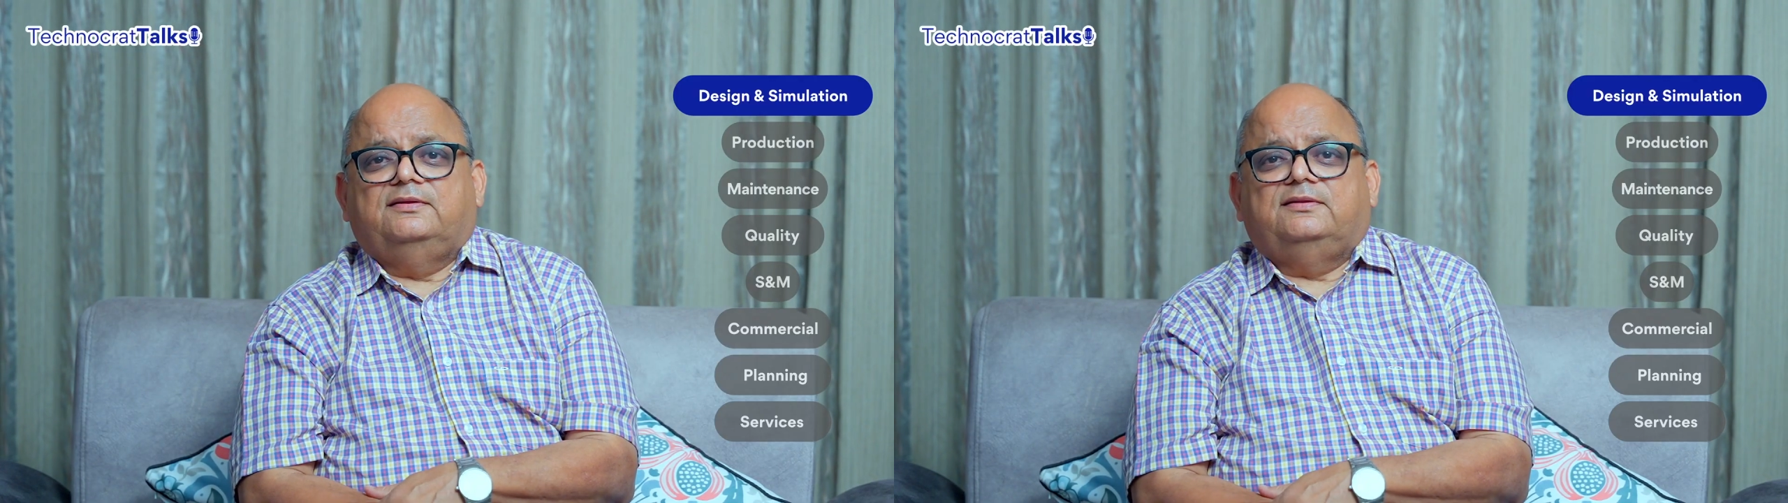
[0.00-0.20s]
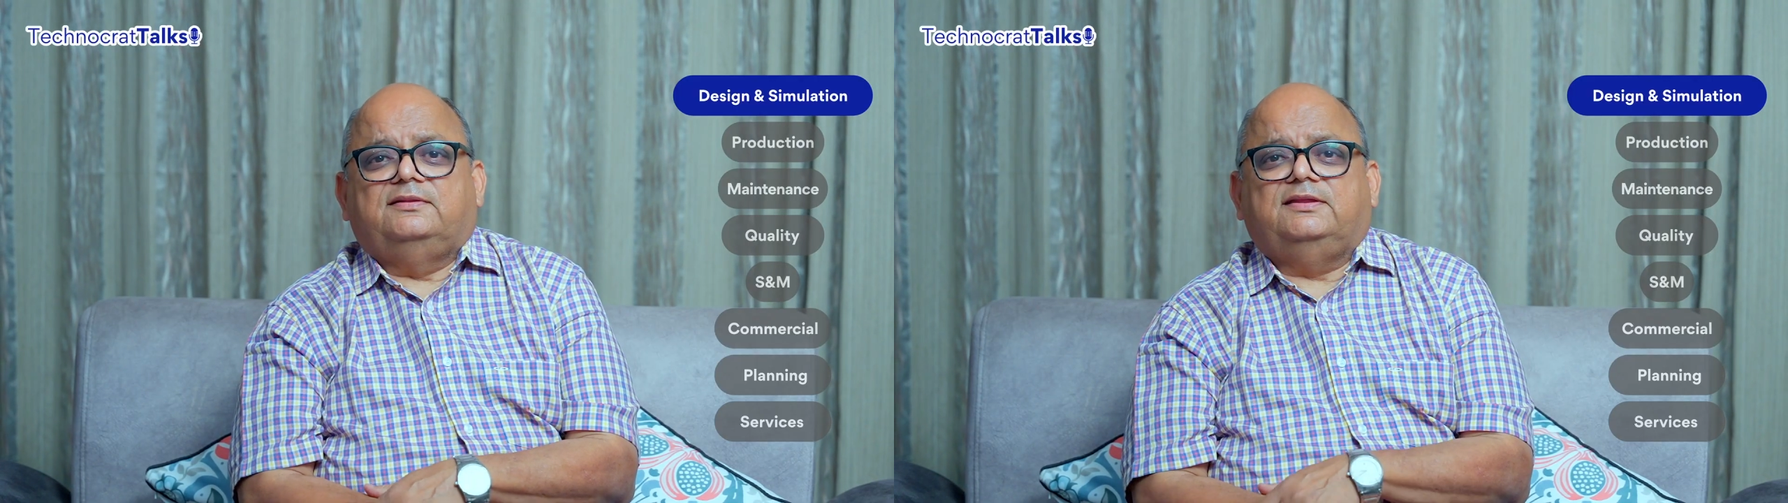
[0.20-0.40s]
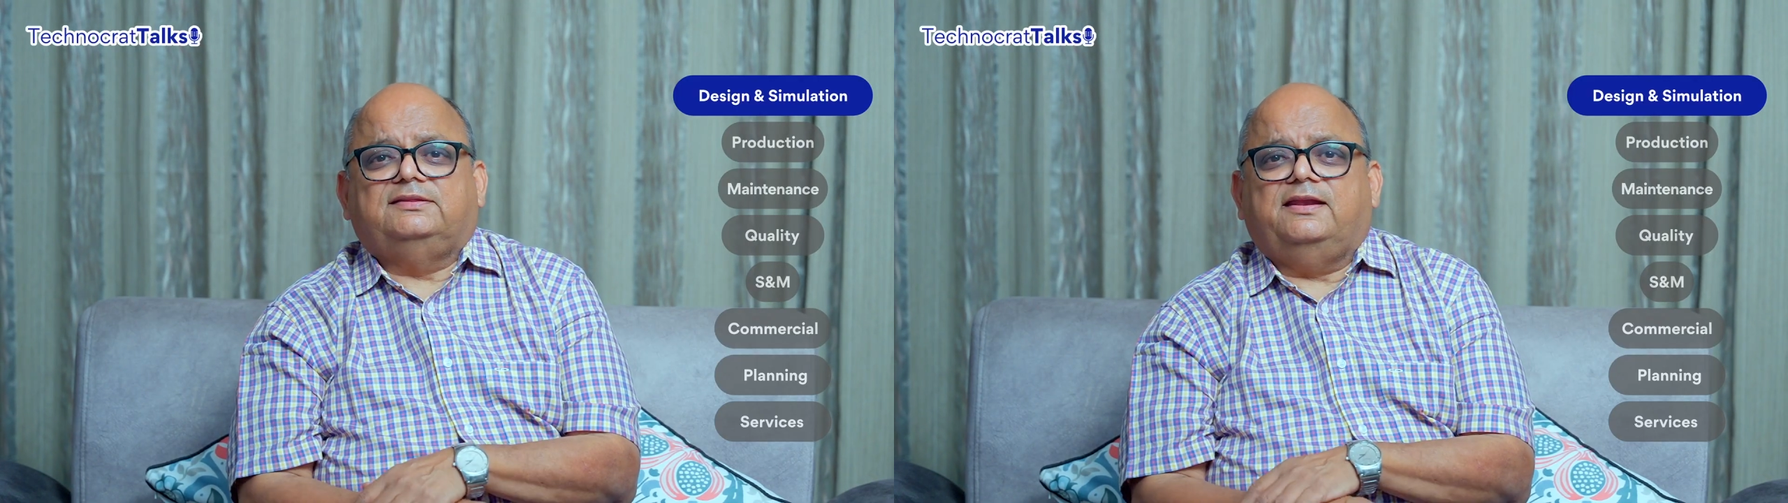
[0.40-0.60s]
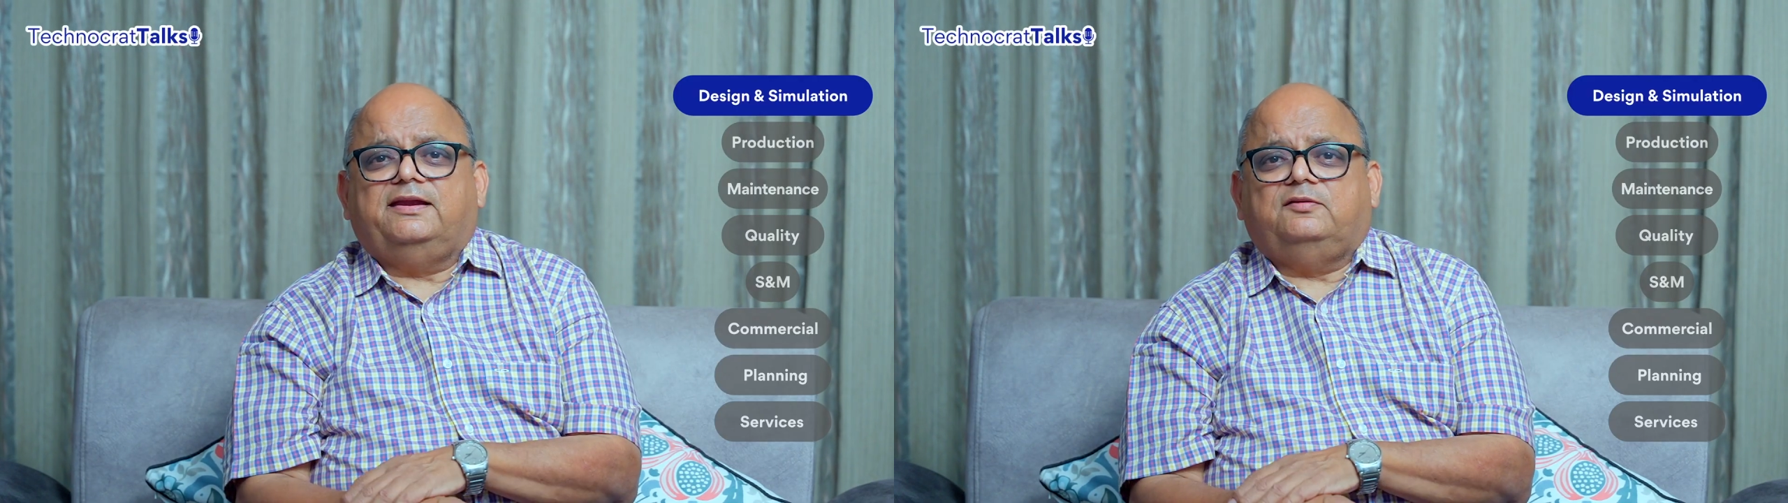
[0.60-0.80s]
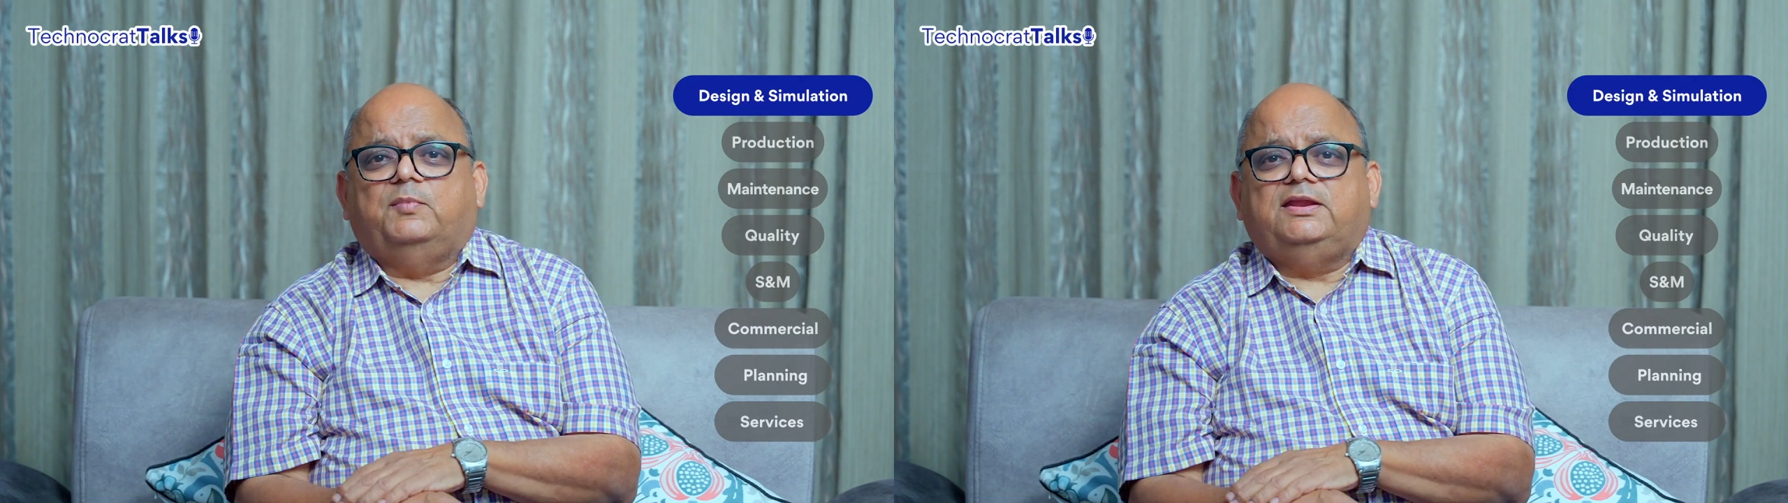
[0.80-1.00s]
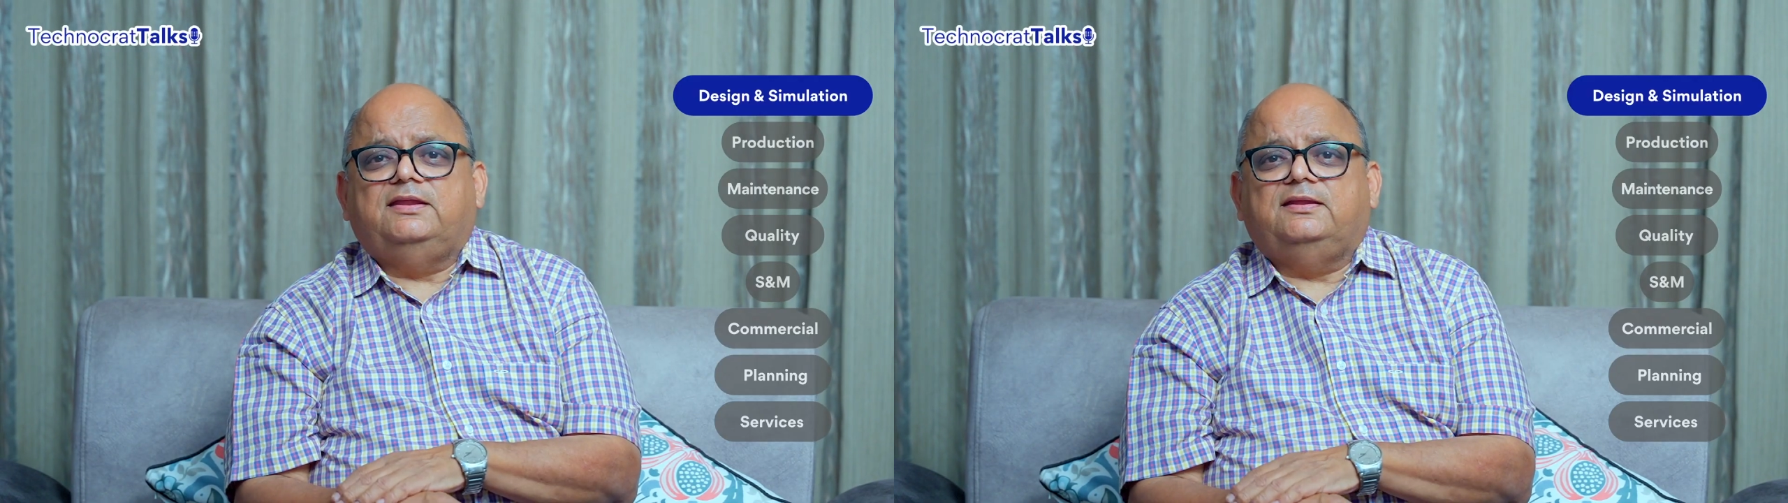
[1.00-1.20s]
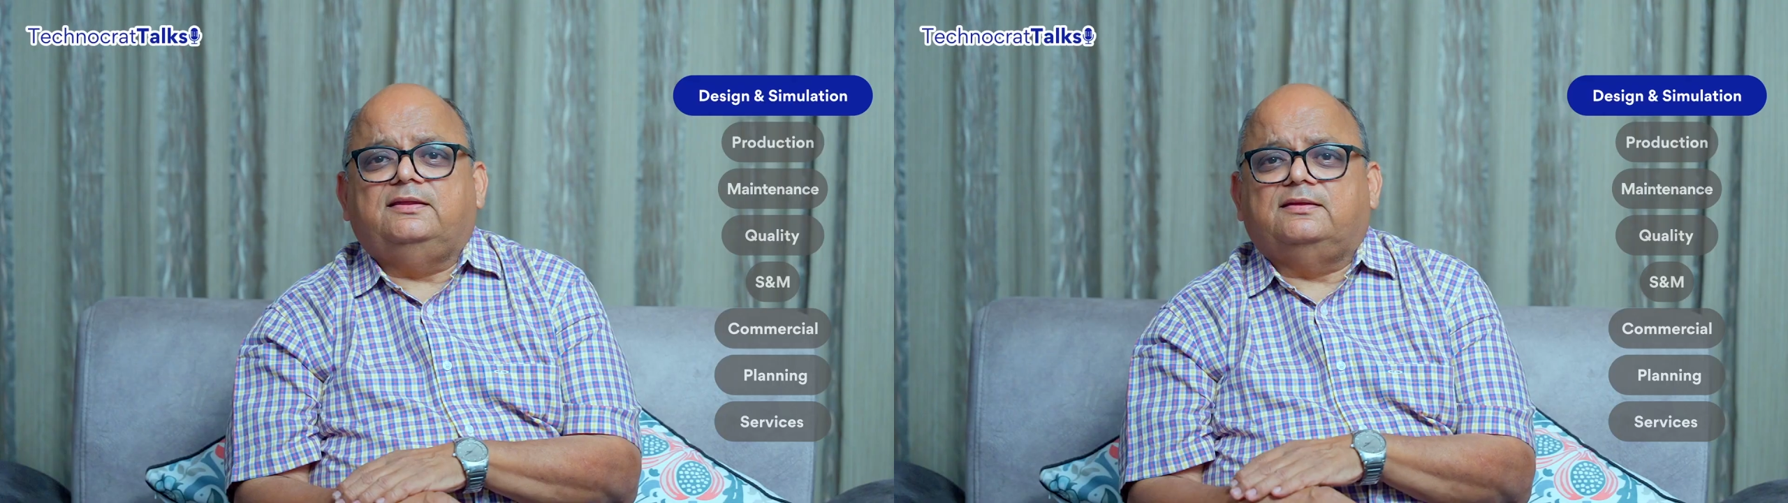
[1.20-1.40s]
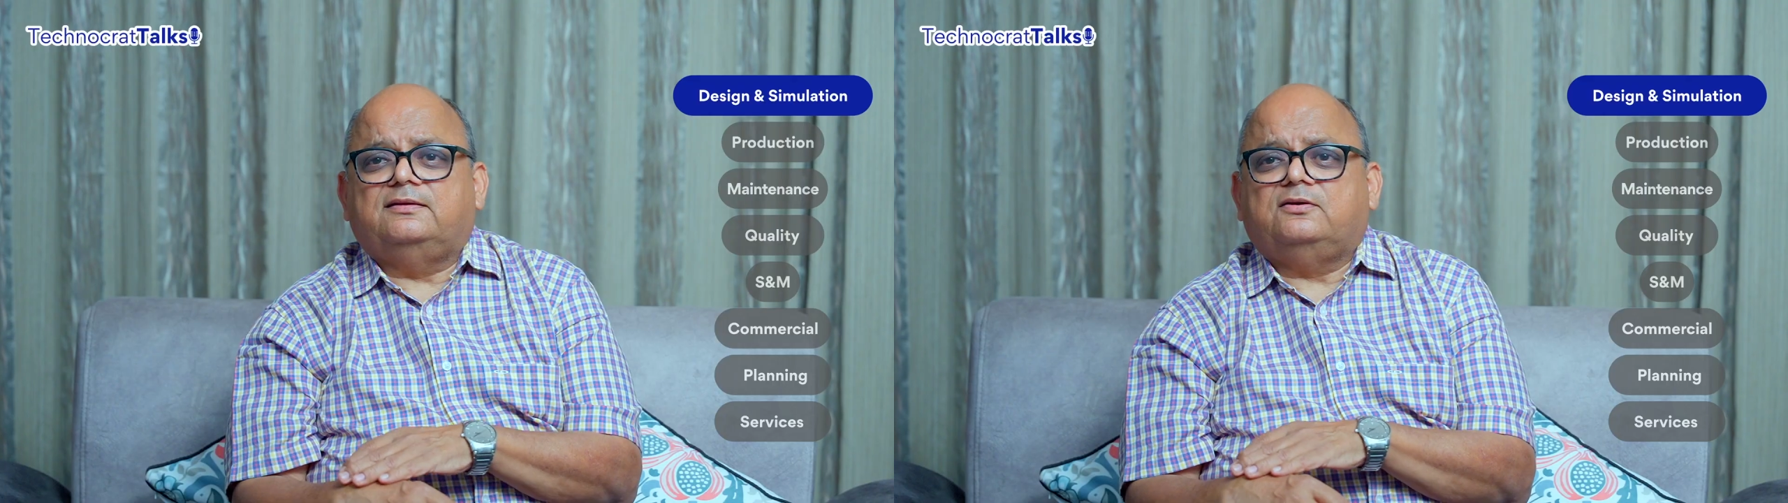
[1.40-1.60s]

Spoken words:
they select many